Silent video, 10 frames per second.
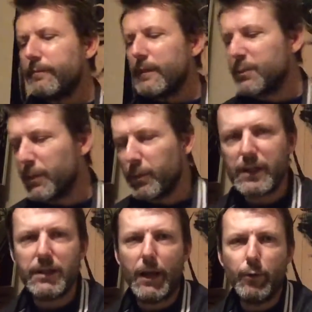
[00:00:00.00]
But when
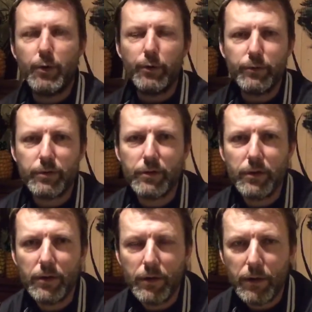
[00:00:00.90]
it's locals,
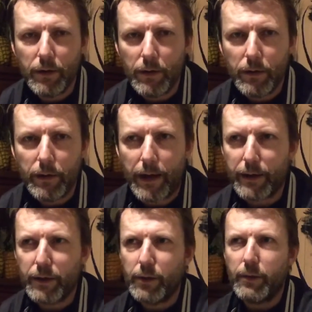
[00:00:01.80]
how are you
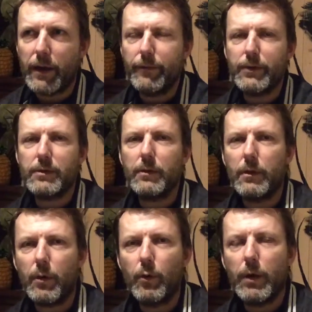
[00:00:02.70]
going to do that if it's
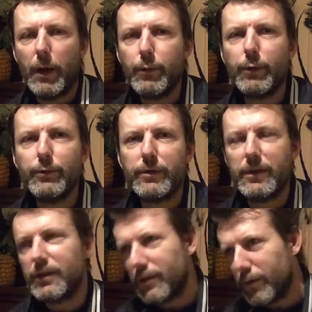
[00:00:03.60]
all locals and
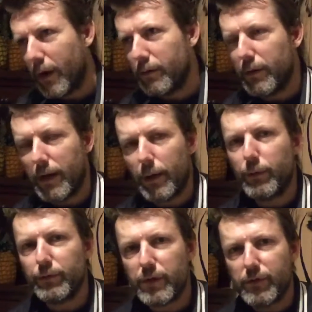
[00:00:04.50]
it's only the
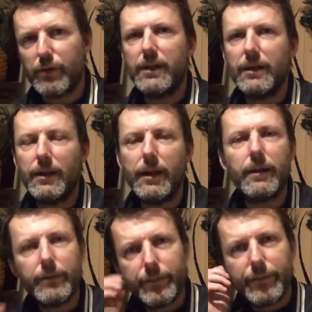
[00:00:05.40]
locals that drink in
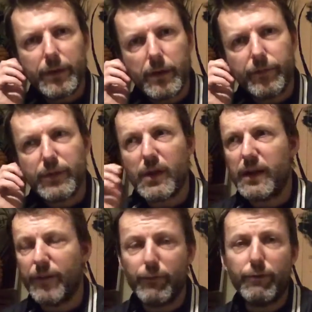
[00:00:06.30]
there? If it's going to
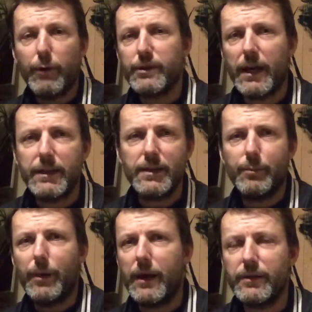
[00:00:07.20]
never rotate in
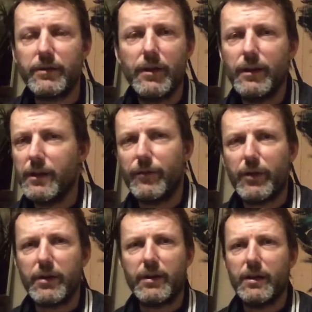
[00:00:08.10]
place, you're never
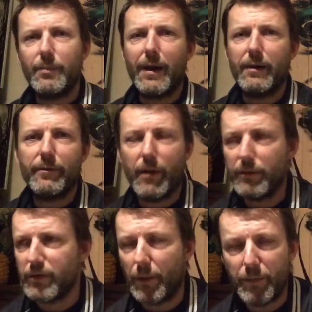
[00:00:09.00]
going to keep out
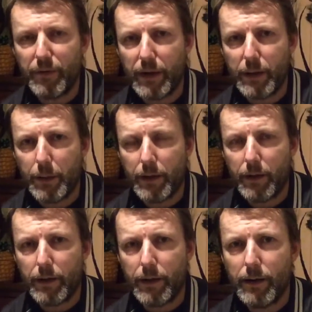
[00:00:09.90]
on top of it anyway,
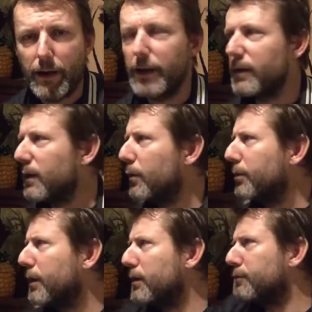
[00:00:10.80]
are you? Are you going to go
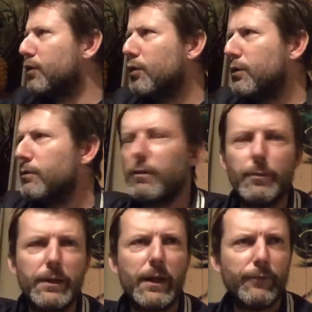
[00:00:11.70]
up going, I'm sure you
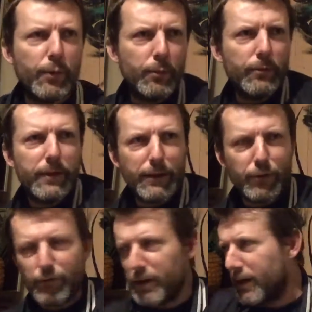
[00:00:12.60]
come in. Have you already had
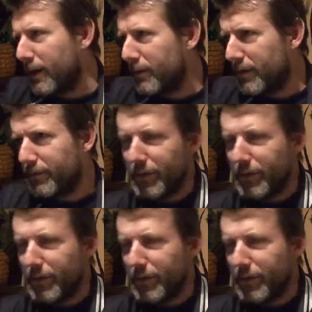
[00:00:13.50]
your drink? Are you